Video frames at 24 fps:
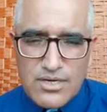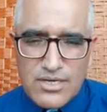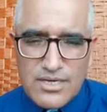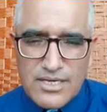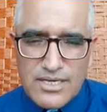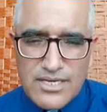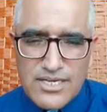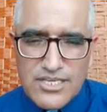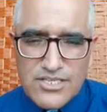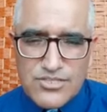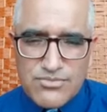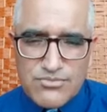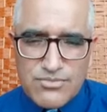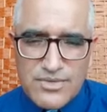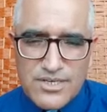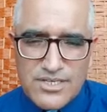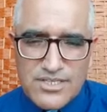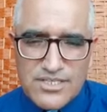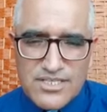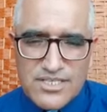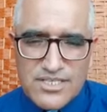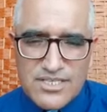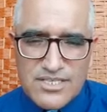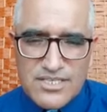it
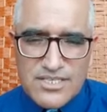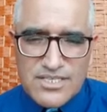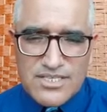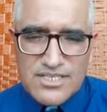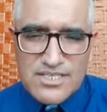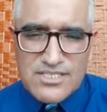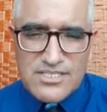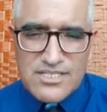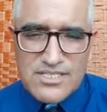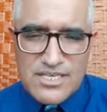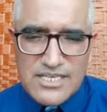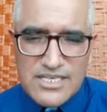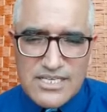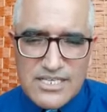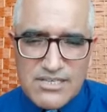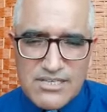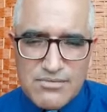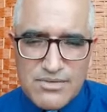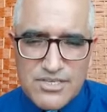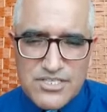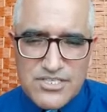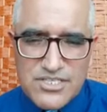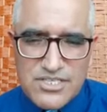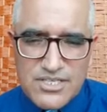will decrease the
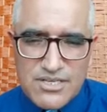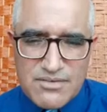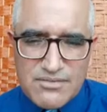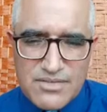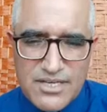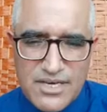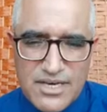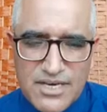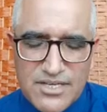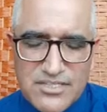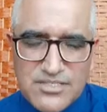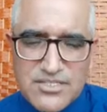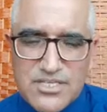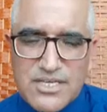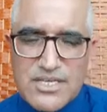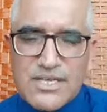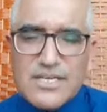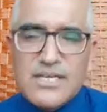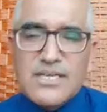elevation of the arch?